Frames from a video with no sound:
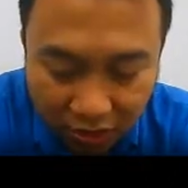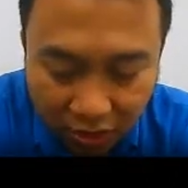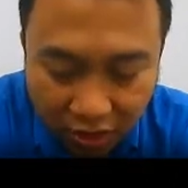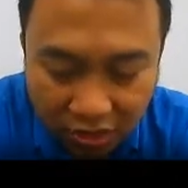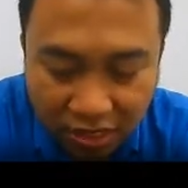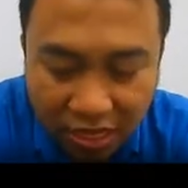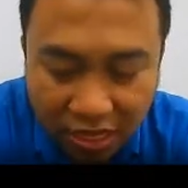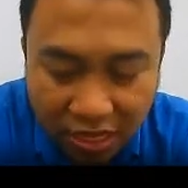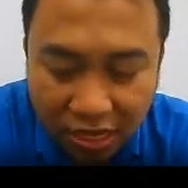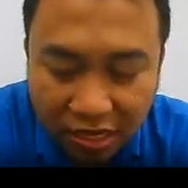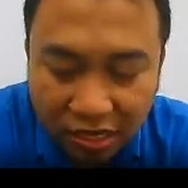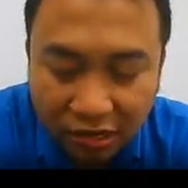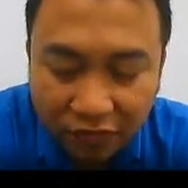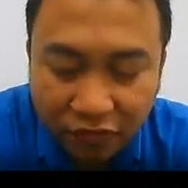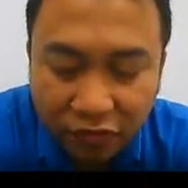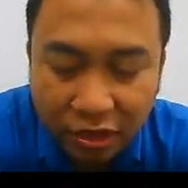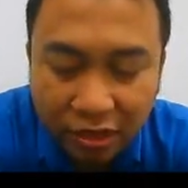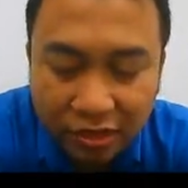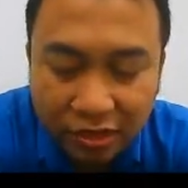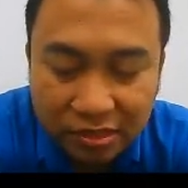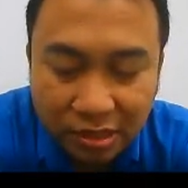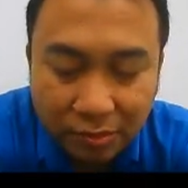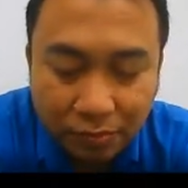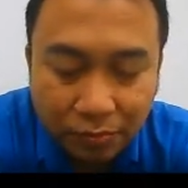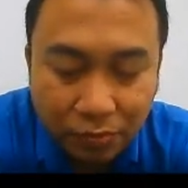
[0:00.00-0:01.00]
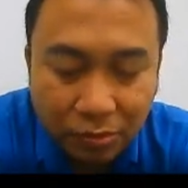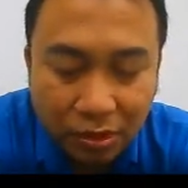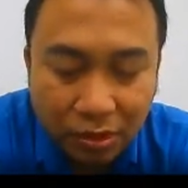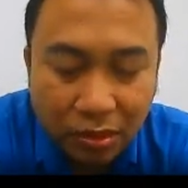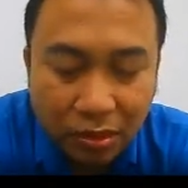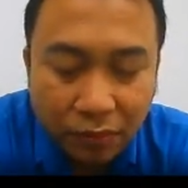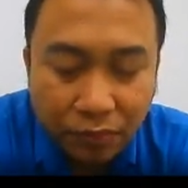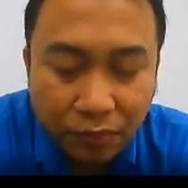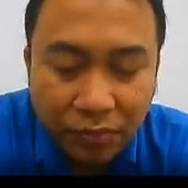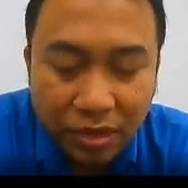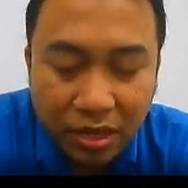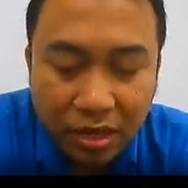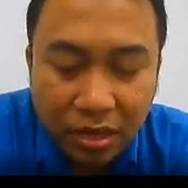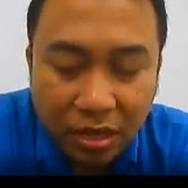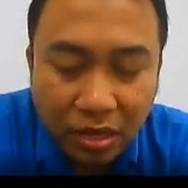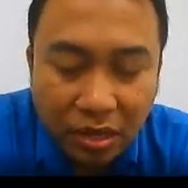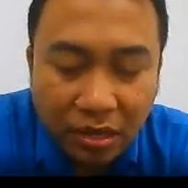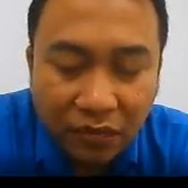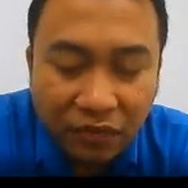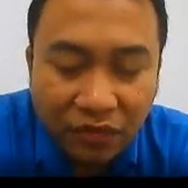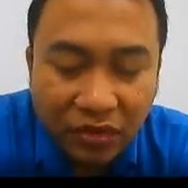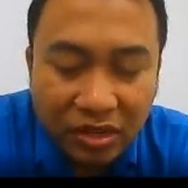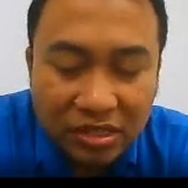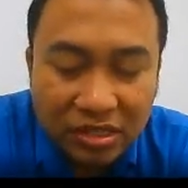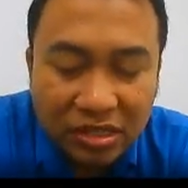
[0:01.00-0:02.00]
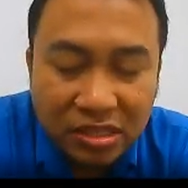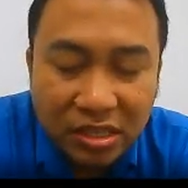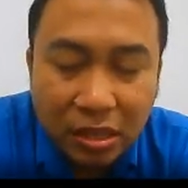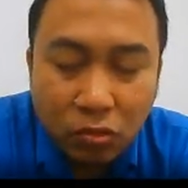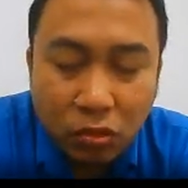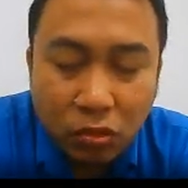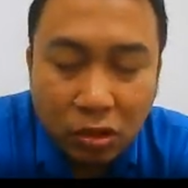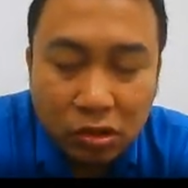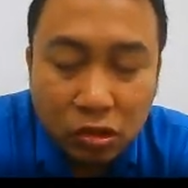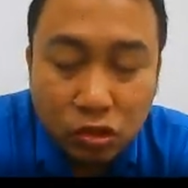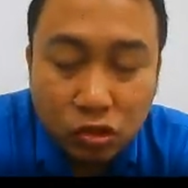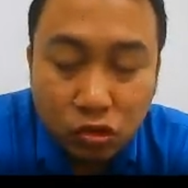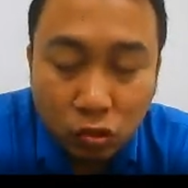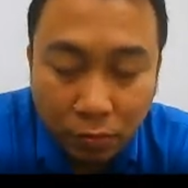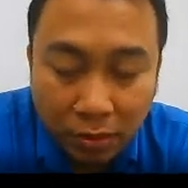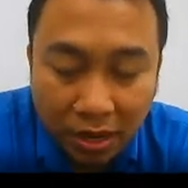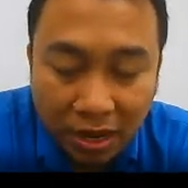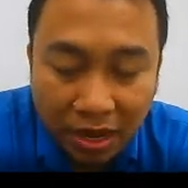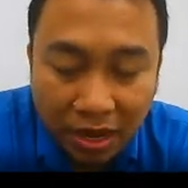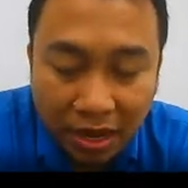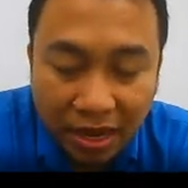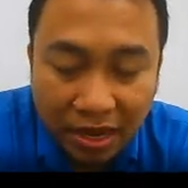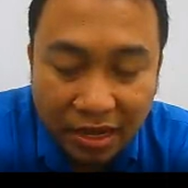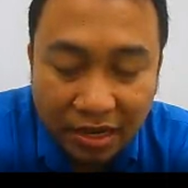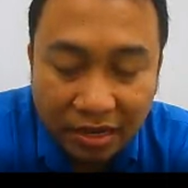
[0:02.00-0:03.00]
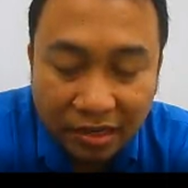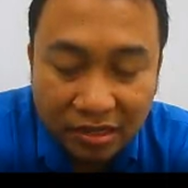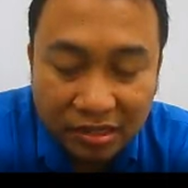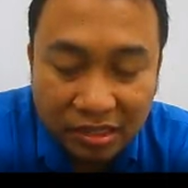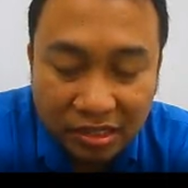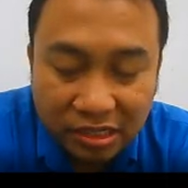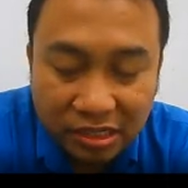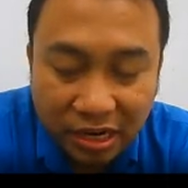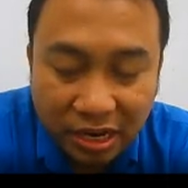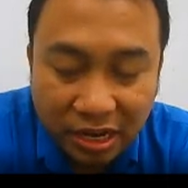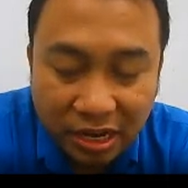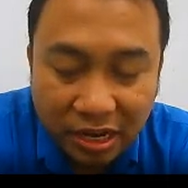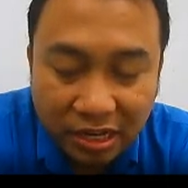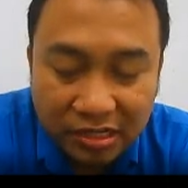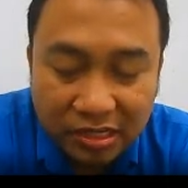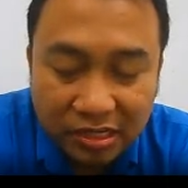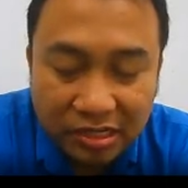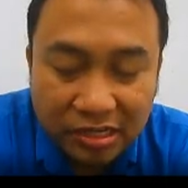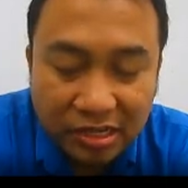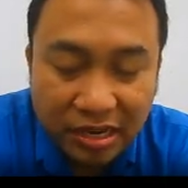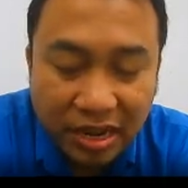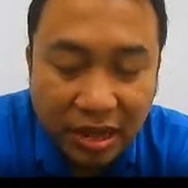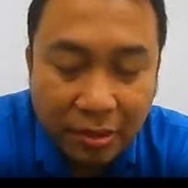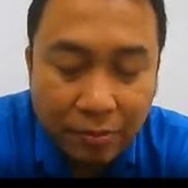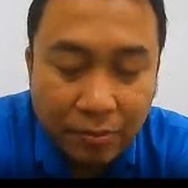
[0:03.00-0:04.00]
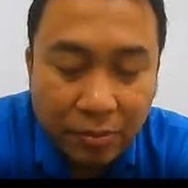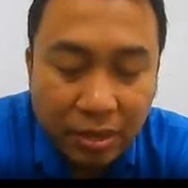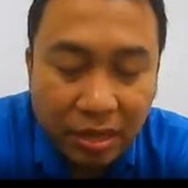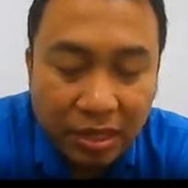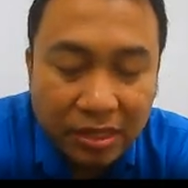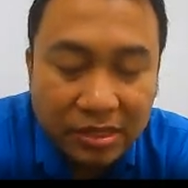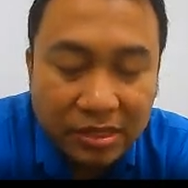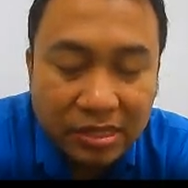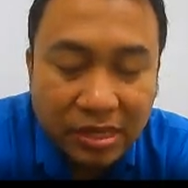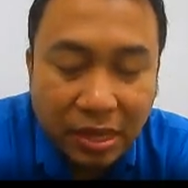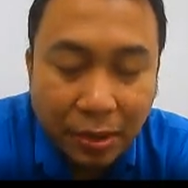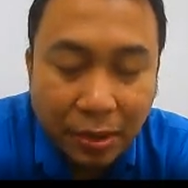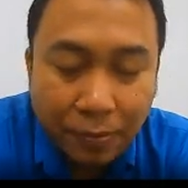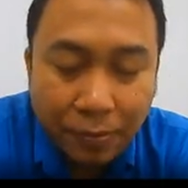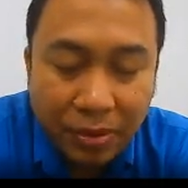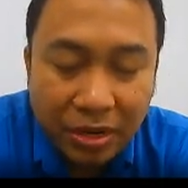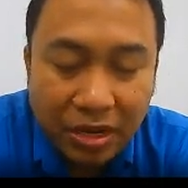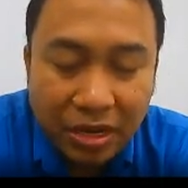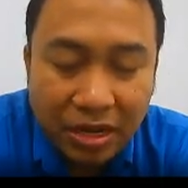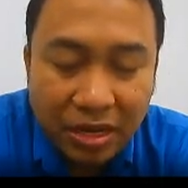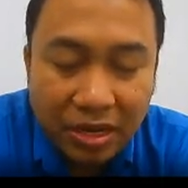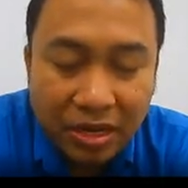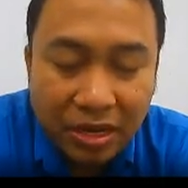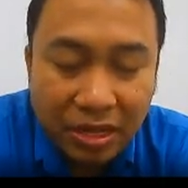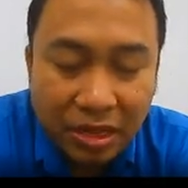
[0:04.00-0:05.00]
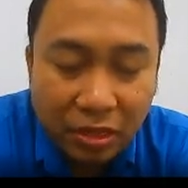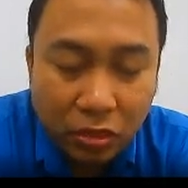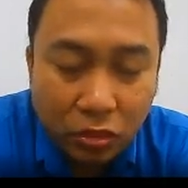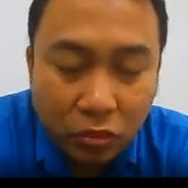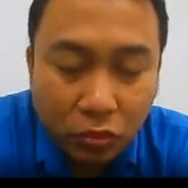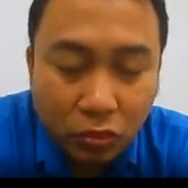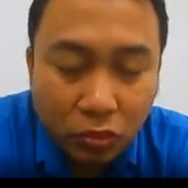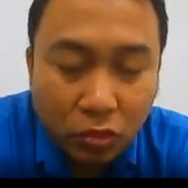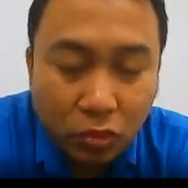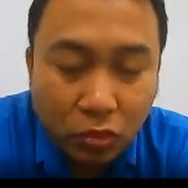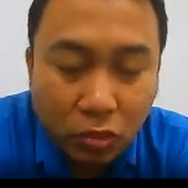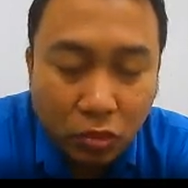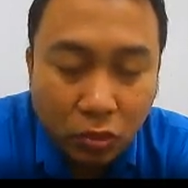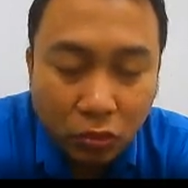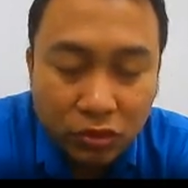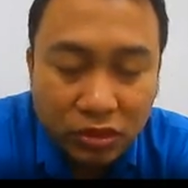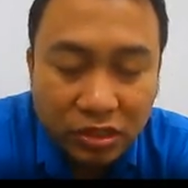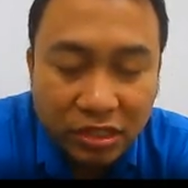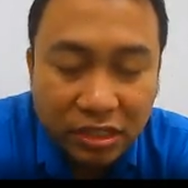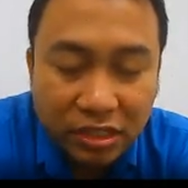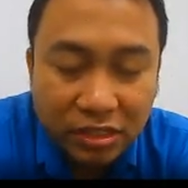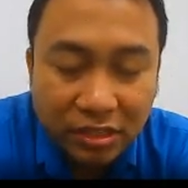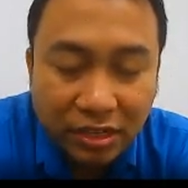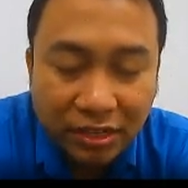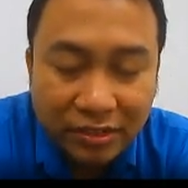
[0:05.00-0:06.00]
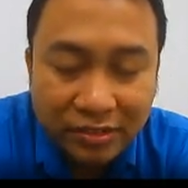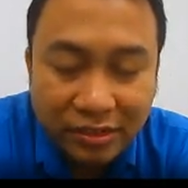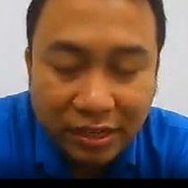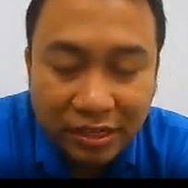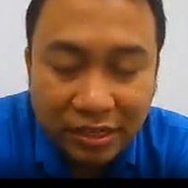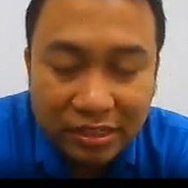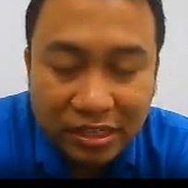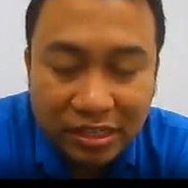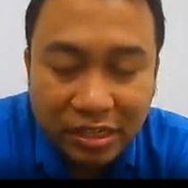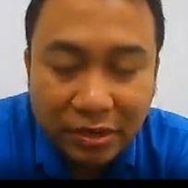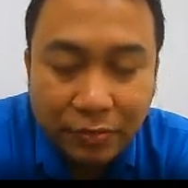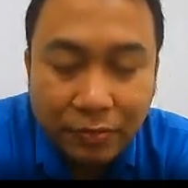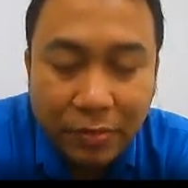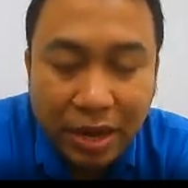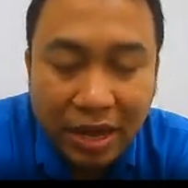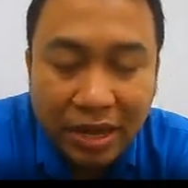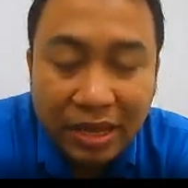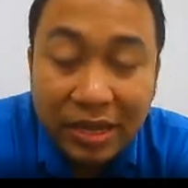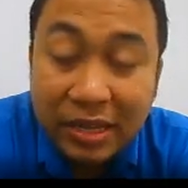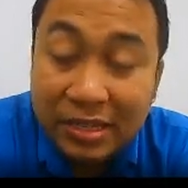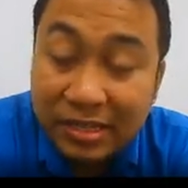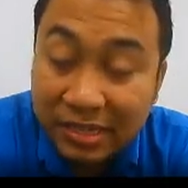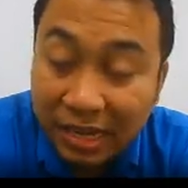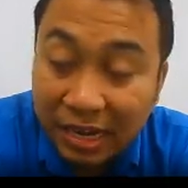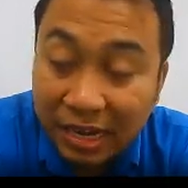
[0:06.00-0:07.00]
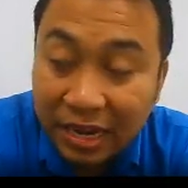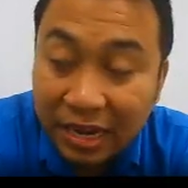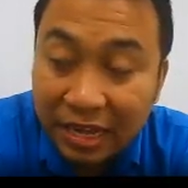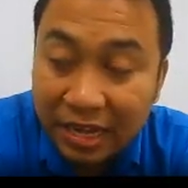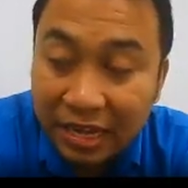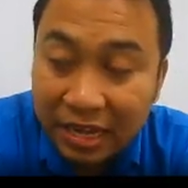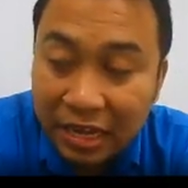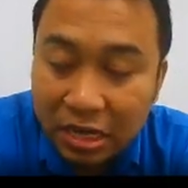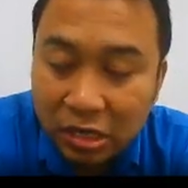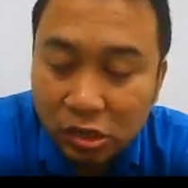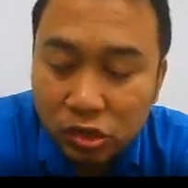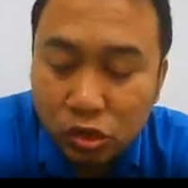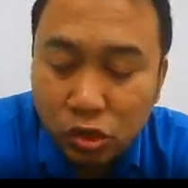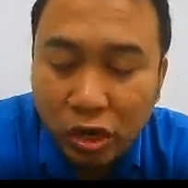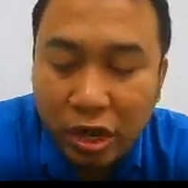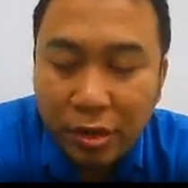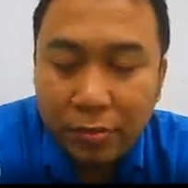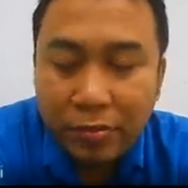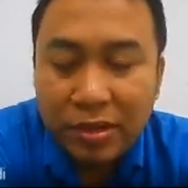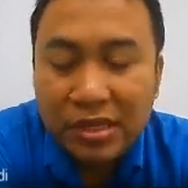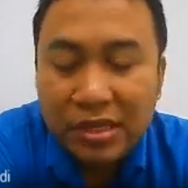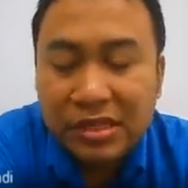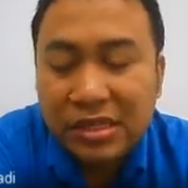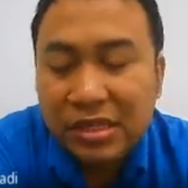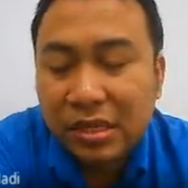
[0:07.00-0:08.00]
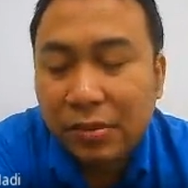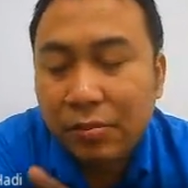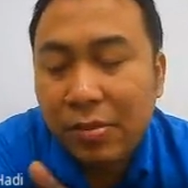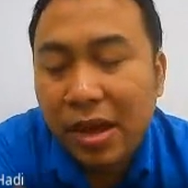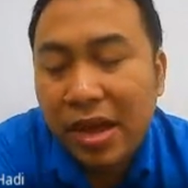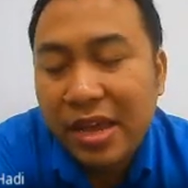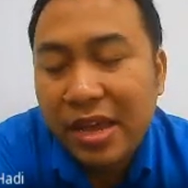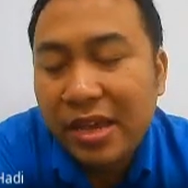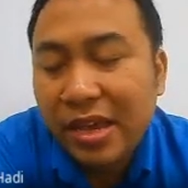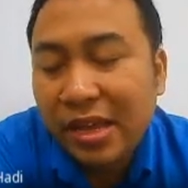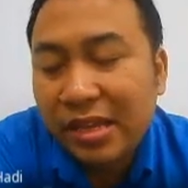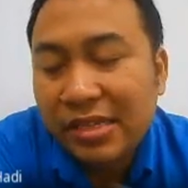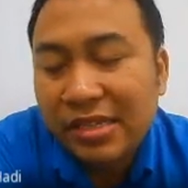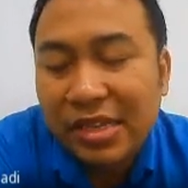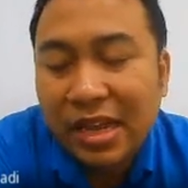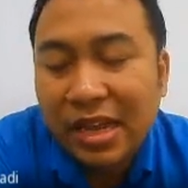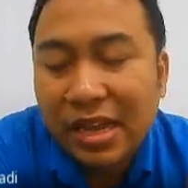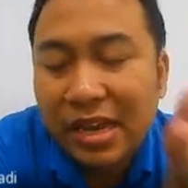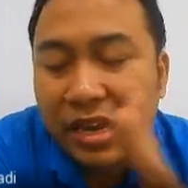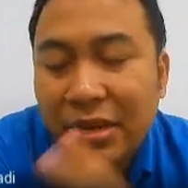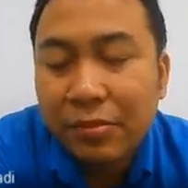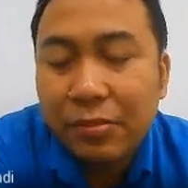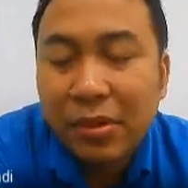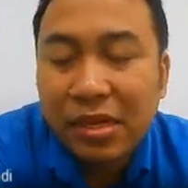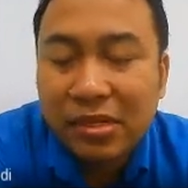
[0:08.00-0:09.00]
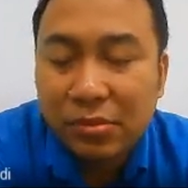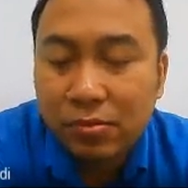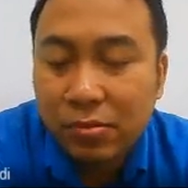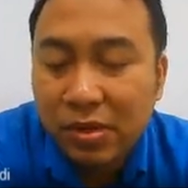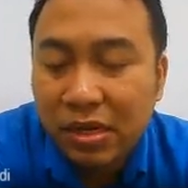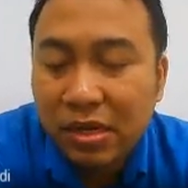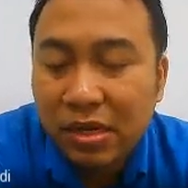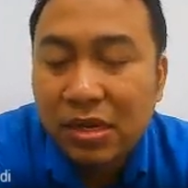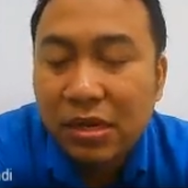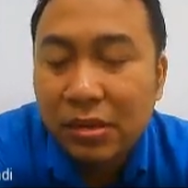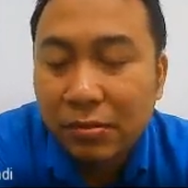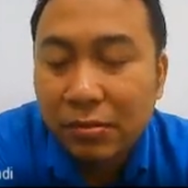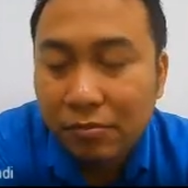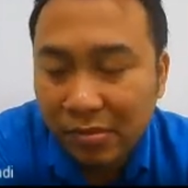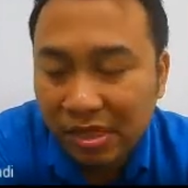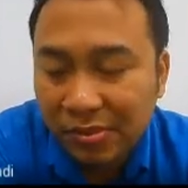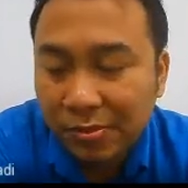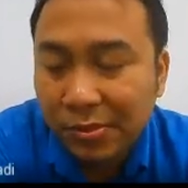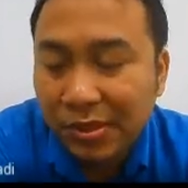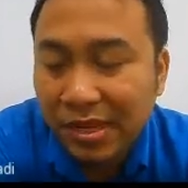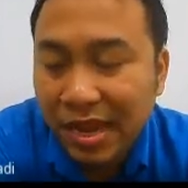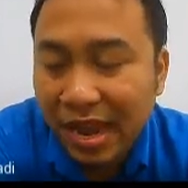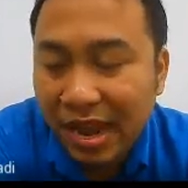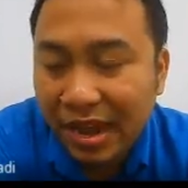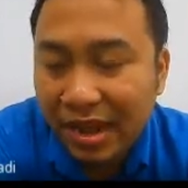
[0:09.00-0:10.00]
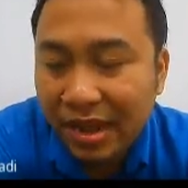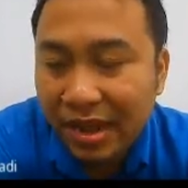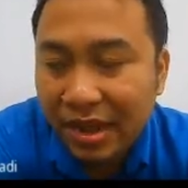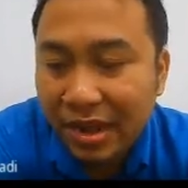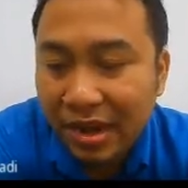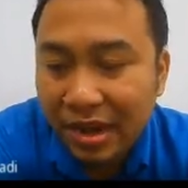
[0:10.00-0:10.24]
Okay, I give you an example. Investor wants to buy a shares. That means company need to close the transaction by selling. So that means a buying and selling must be done.